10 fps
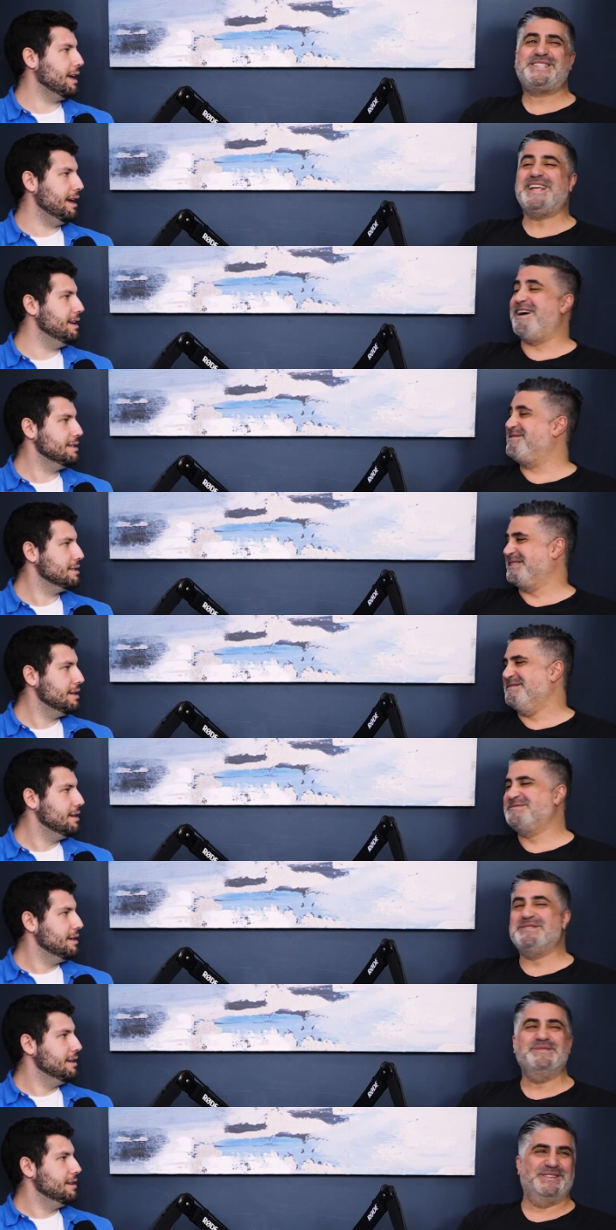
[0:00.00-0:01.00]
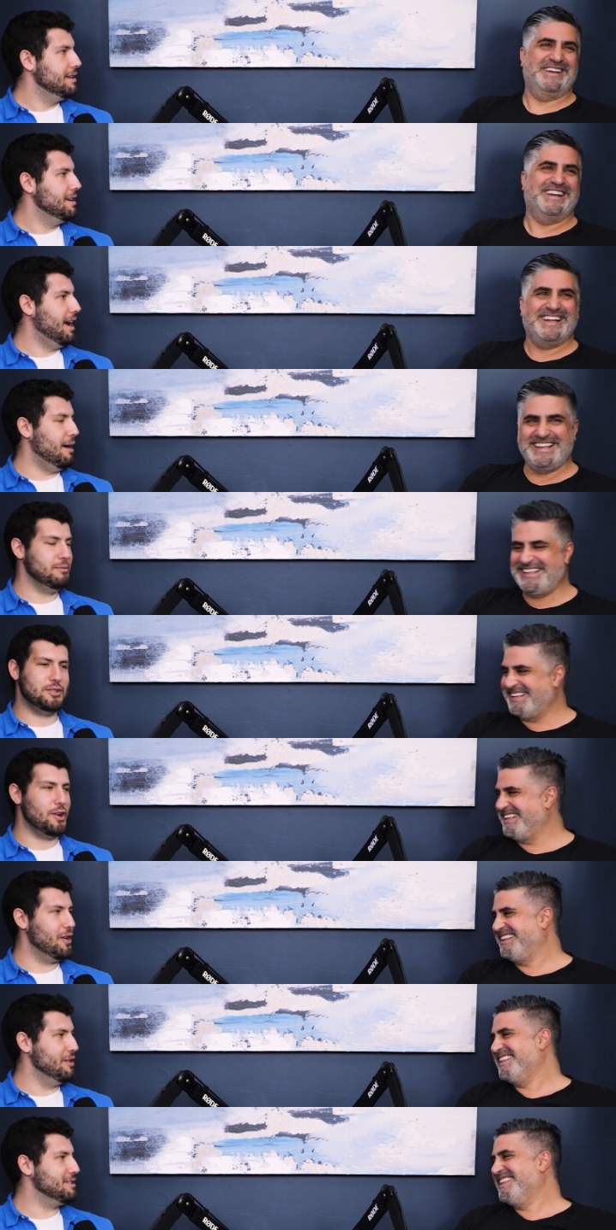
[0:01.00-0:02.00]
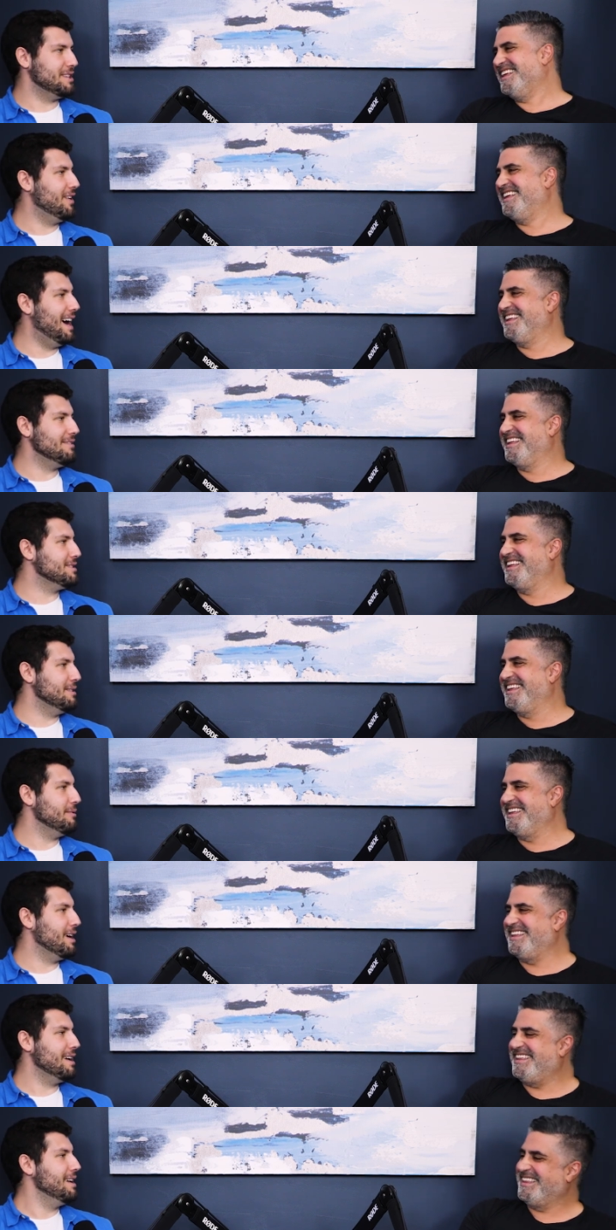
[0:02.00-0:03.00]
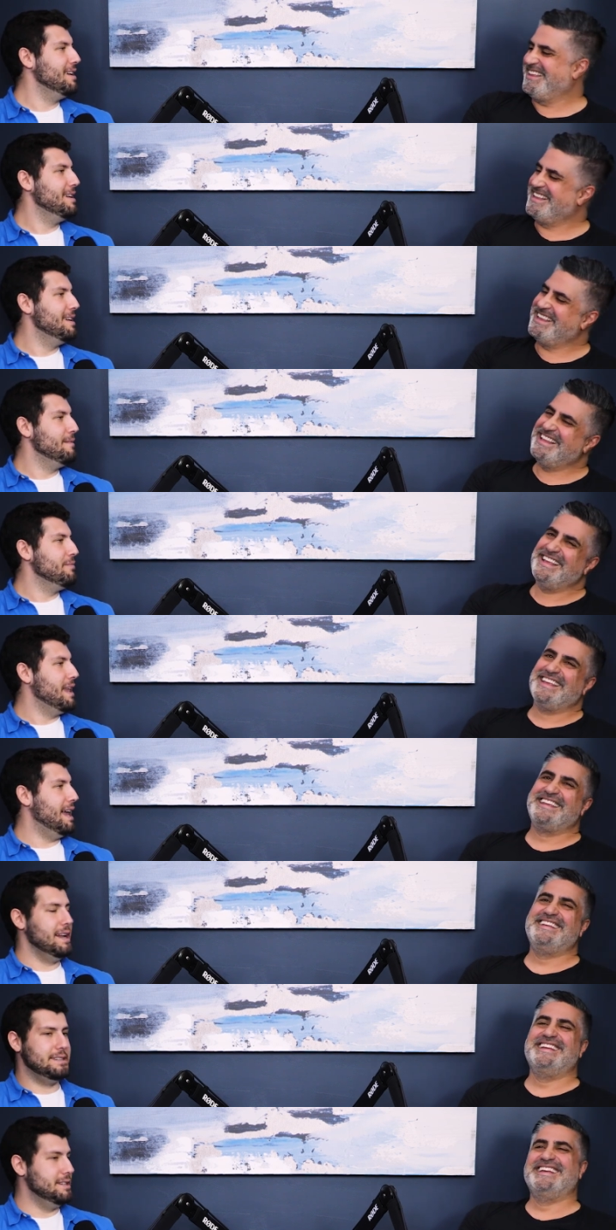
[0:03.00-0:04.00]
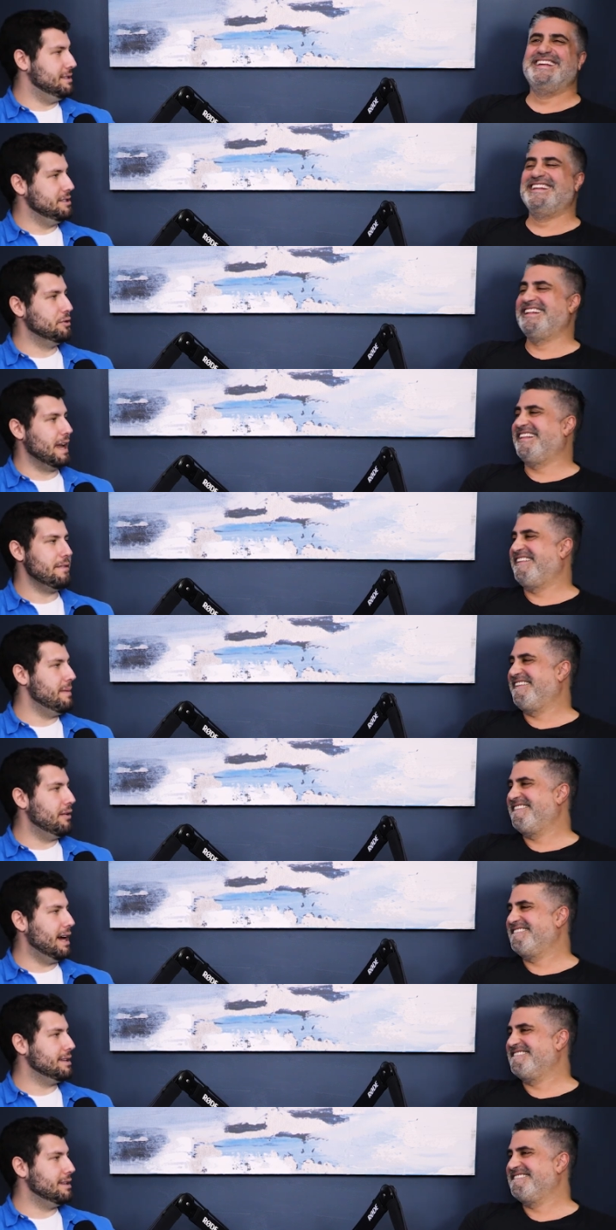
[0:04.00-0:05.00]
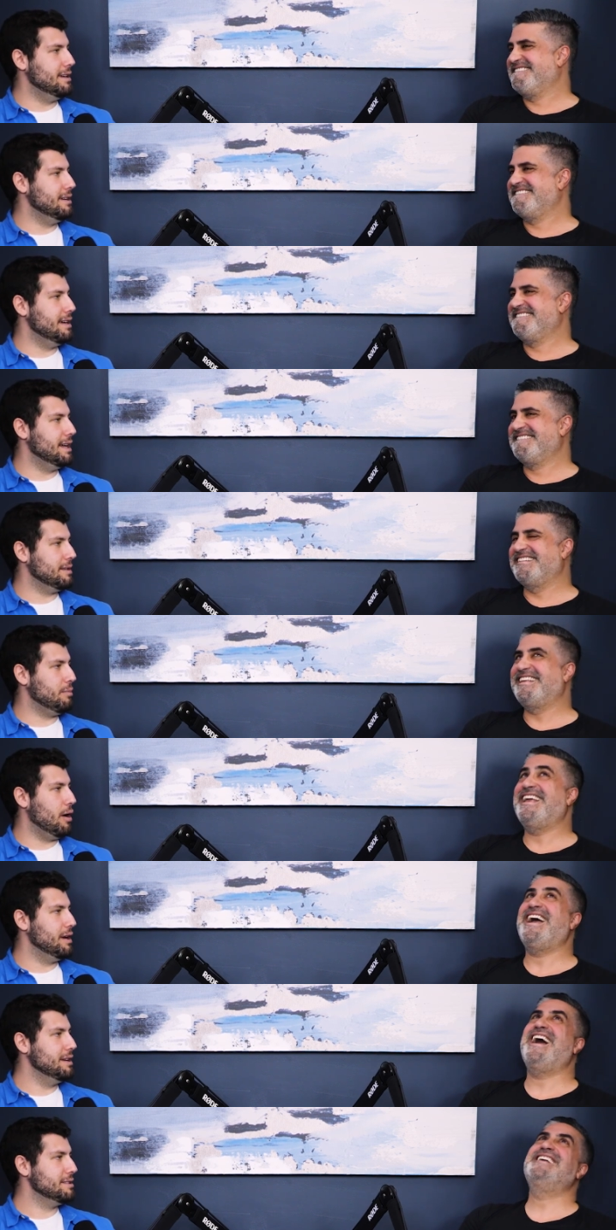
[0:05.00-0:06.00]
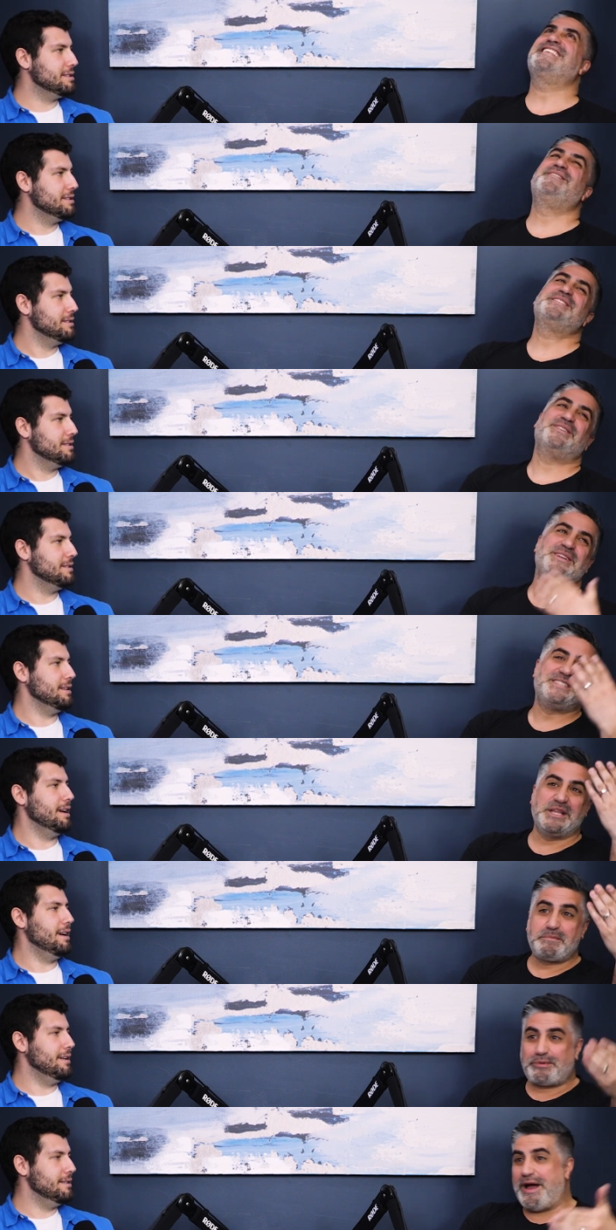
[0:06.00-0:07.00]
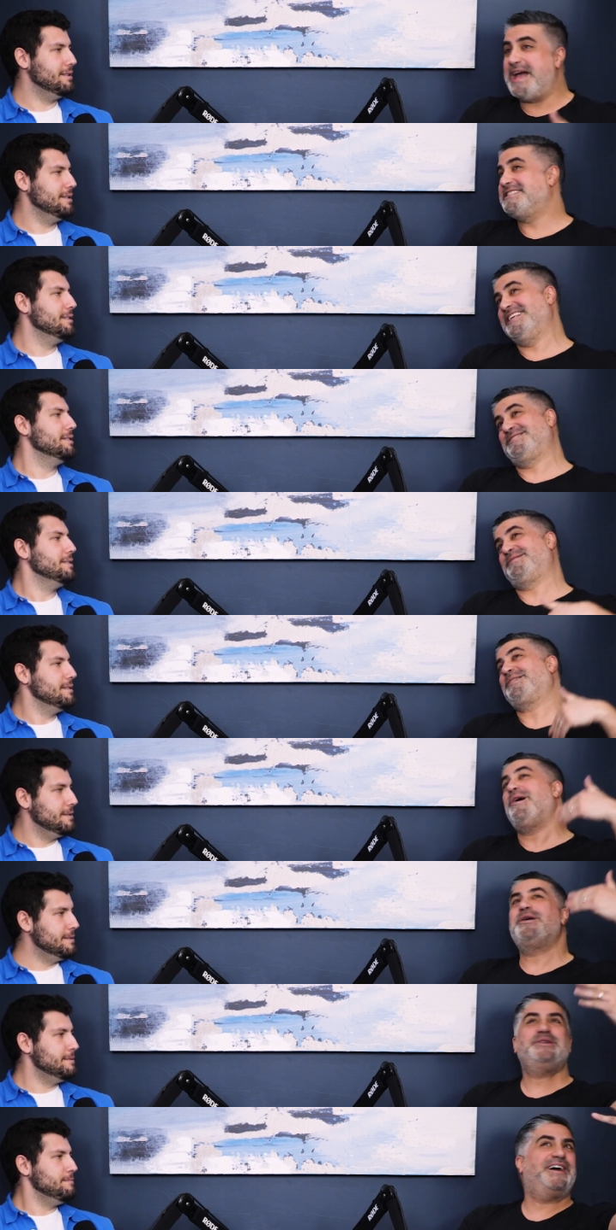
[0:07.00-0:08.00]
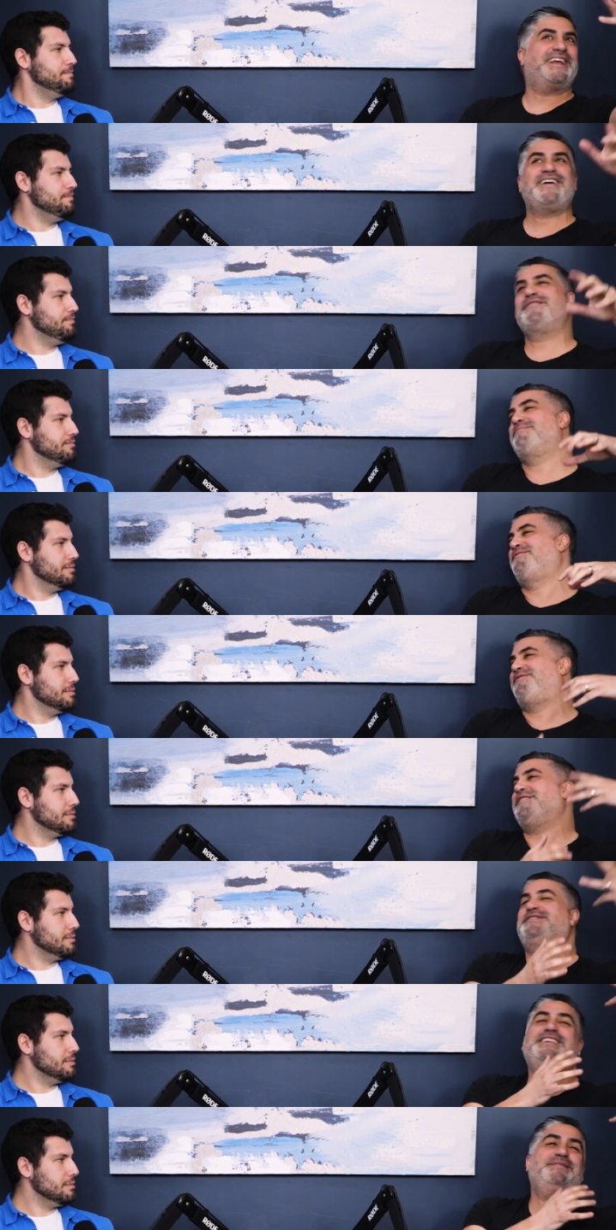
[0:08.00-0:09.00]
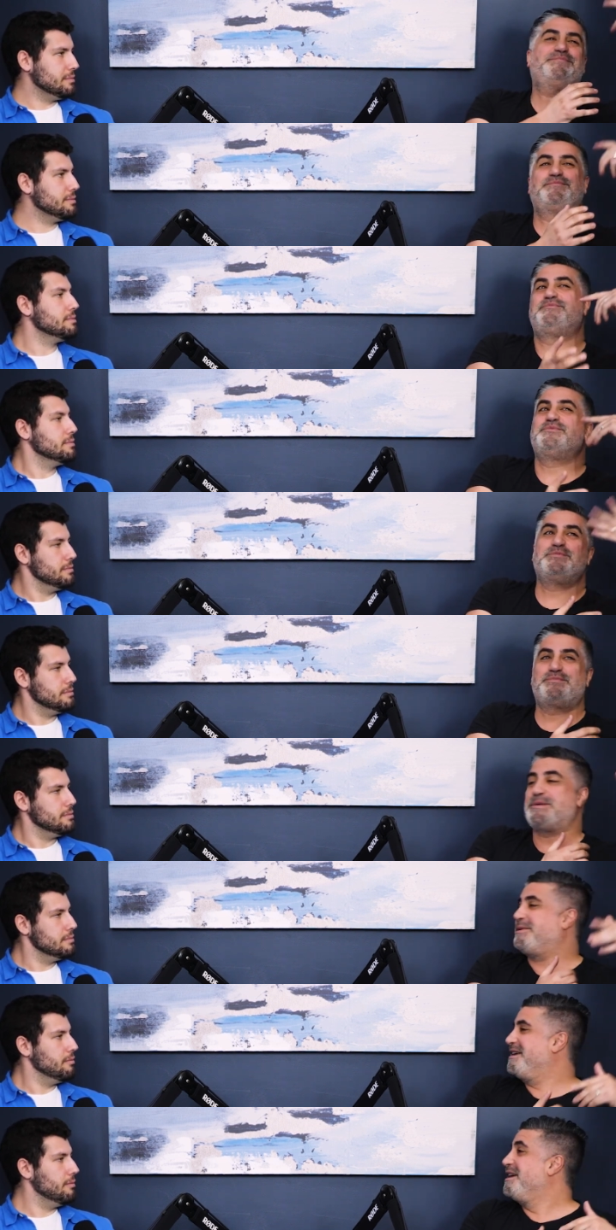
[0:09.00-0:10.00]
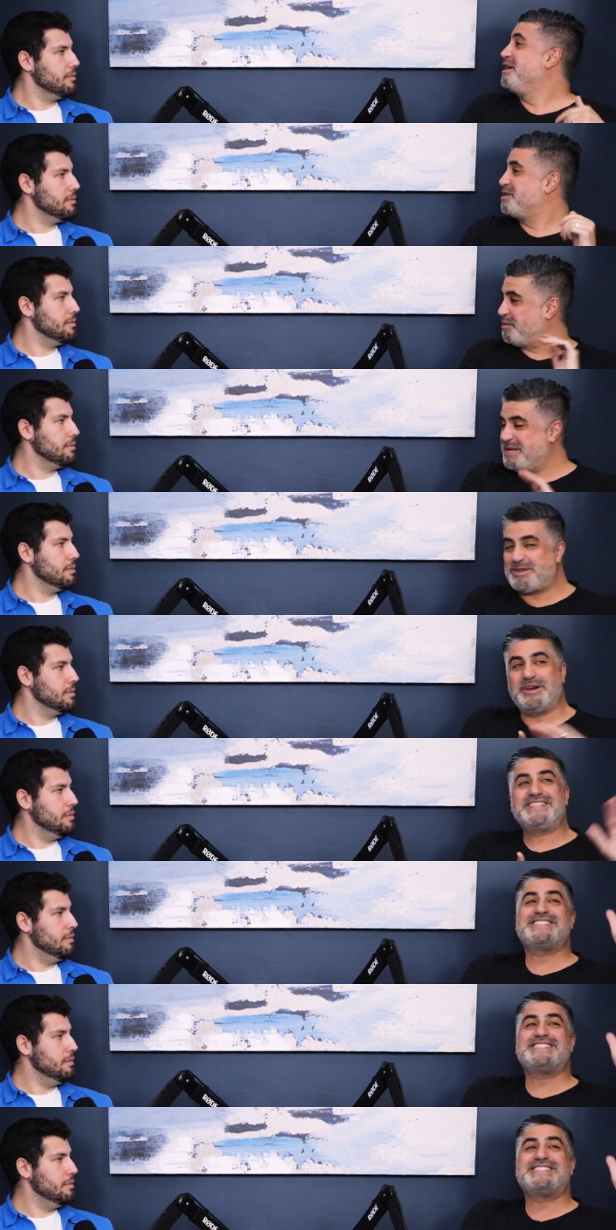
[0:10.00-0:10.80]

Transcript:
Speaker 1: still kids. Have some somewhere. I'm sure you still have some, right? And did, did you give them out at the
Speaker 2: at the parties? Yeah, then we started selling yeah. prizes. We're like, oh, you gotta have a fifty purple So we started